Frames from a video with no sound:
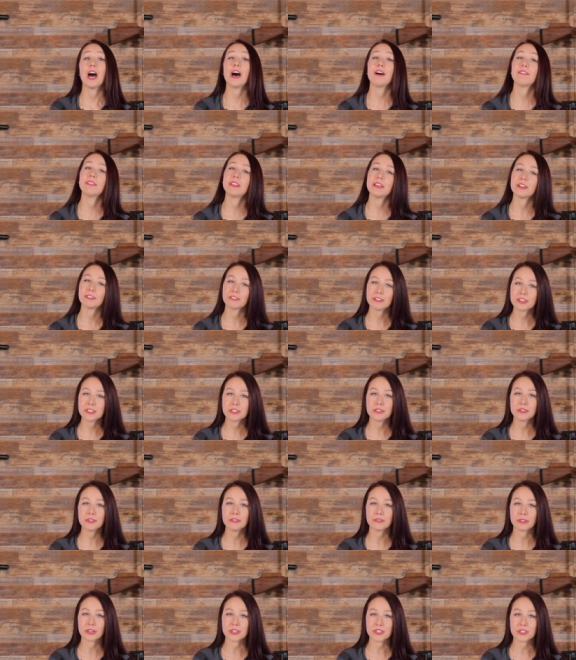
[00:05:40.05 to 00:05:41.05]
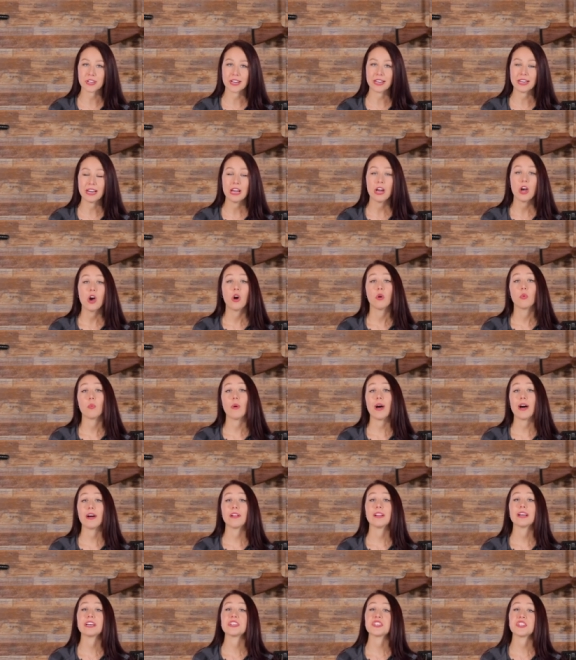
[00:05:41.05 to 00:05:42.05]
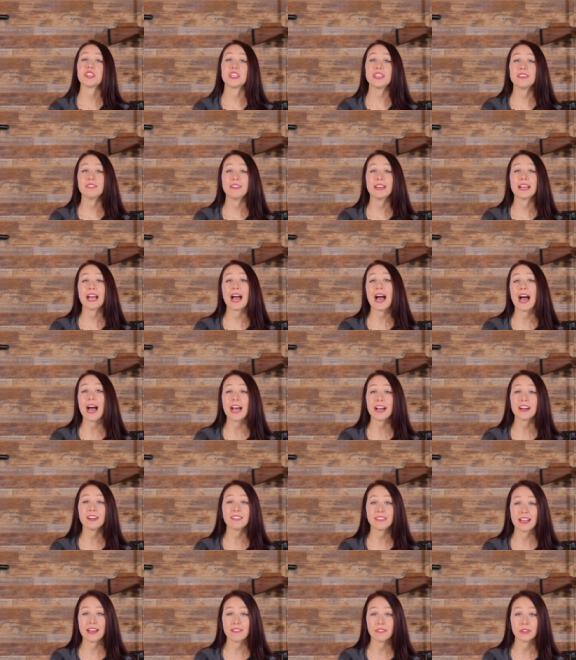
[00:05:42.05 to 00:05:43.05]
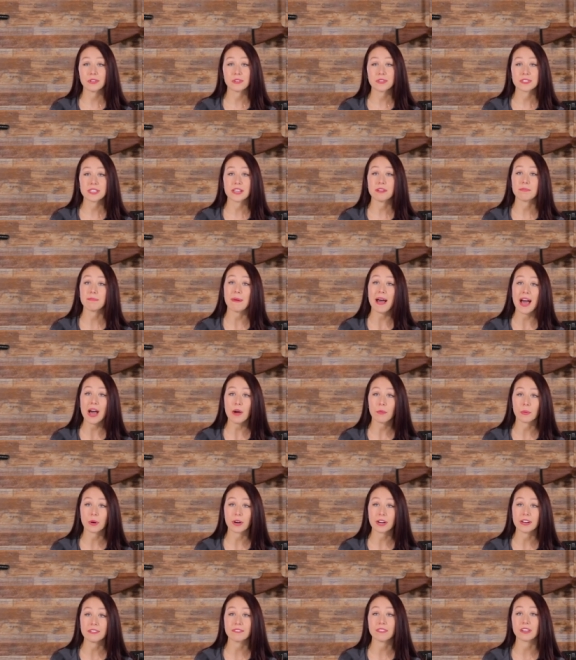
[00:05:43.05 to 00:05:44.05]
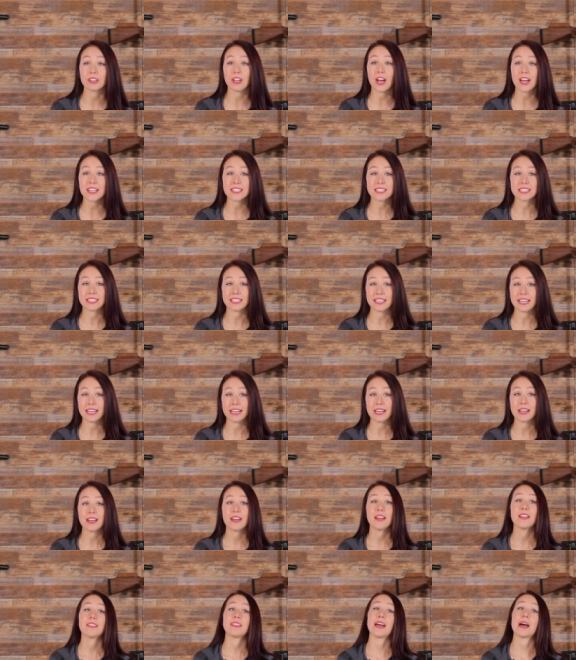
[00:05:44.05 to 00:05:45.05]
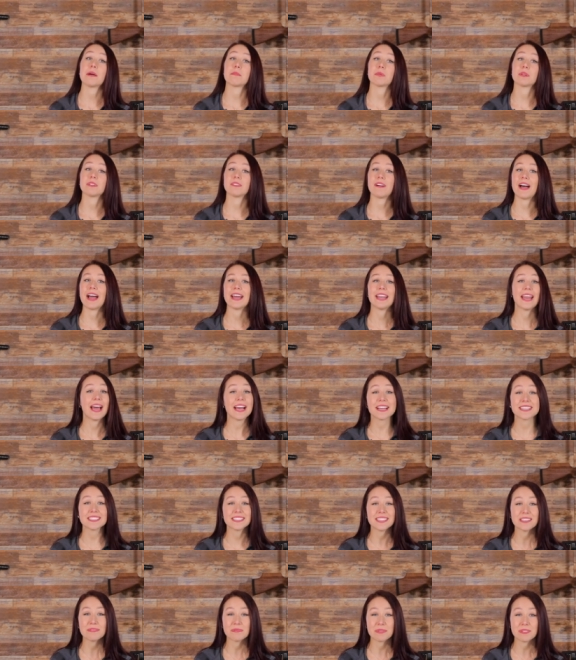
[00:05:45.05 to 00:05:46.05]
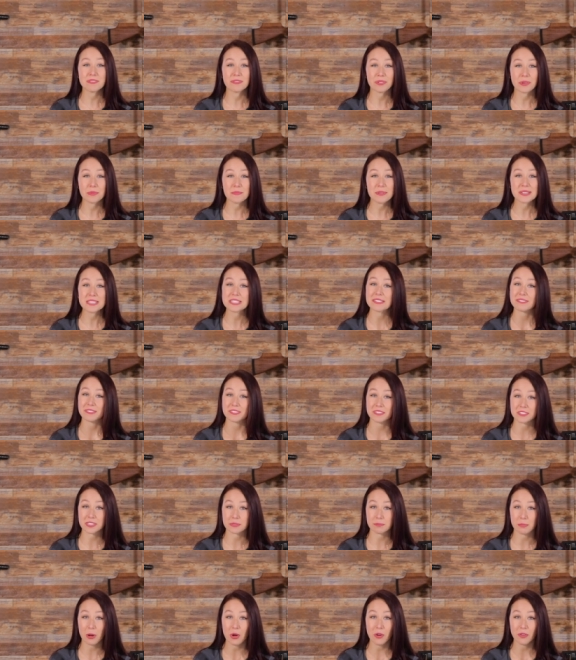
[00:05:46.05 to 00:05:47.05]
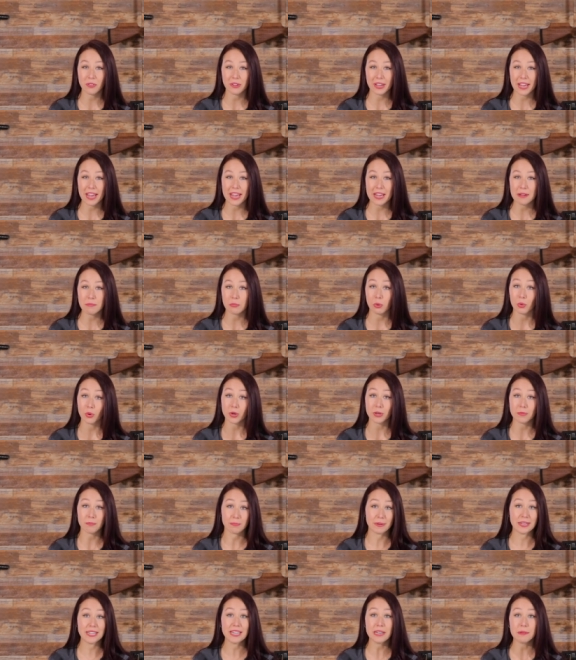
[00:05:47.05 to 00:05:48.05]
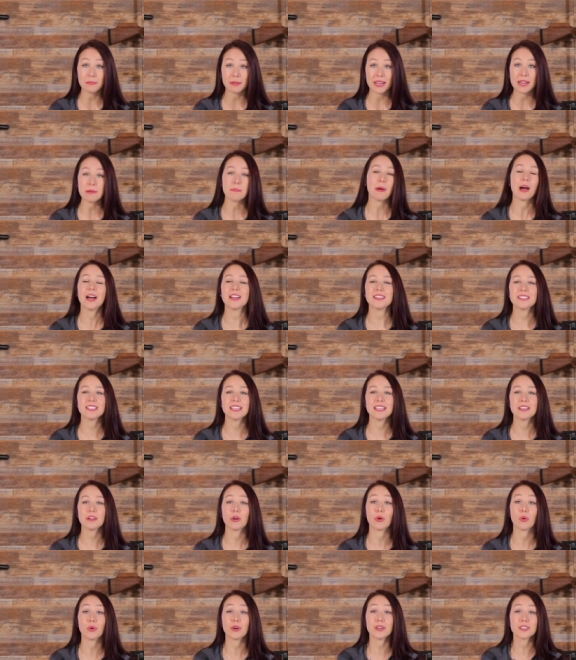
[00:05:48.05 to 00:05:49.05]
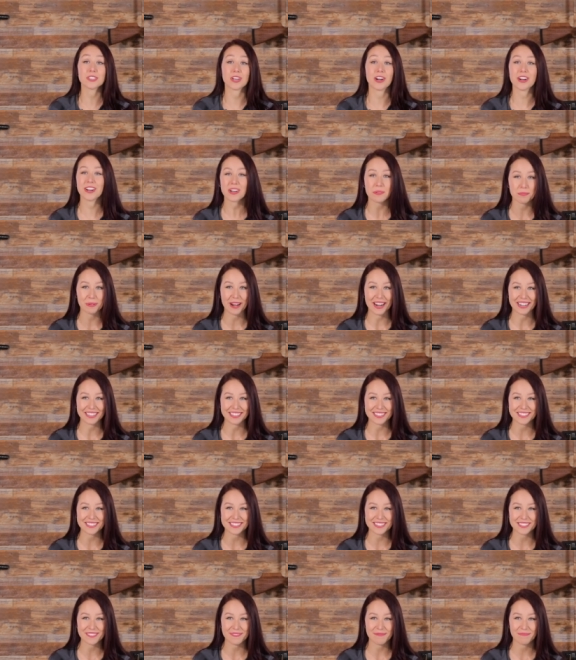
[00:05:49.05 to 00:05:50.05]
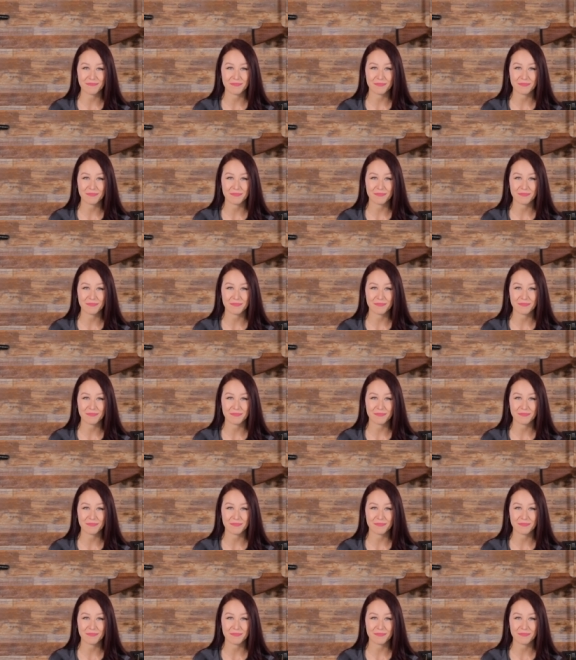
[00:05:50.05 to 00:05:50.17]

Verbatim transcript: of the original version while achieving higher levels of power and velocity that provide excellent performance for small game or medium game hunting or target practice.